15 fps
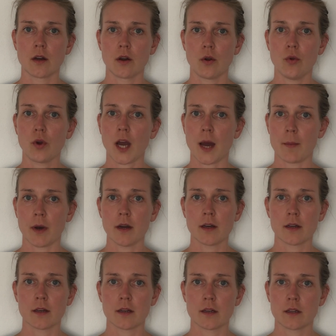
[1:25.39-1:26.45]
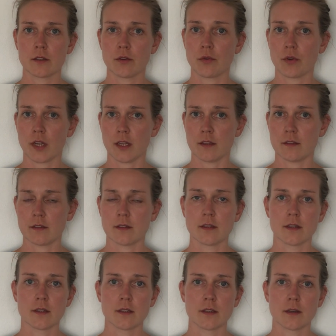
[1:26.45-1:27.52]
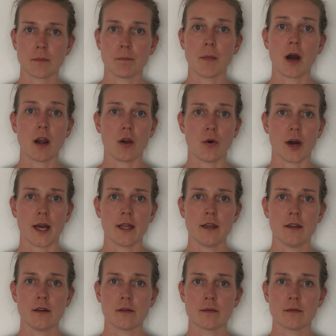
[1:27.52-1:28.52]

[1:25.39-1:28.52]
Lugema, to read. Ma loen.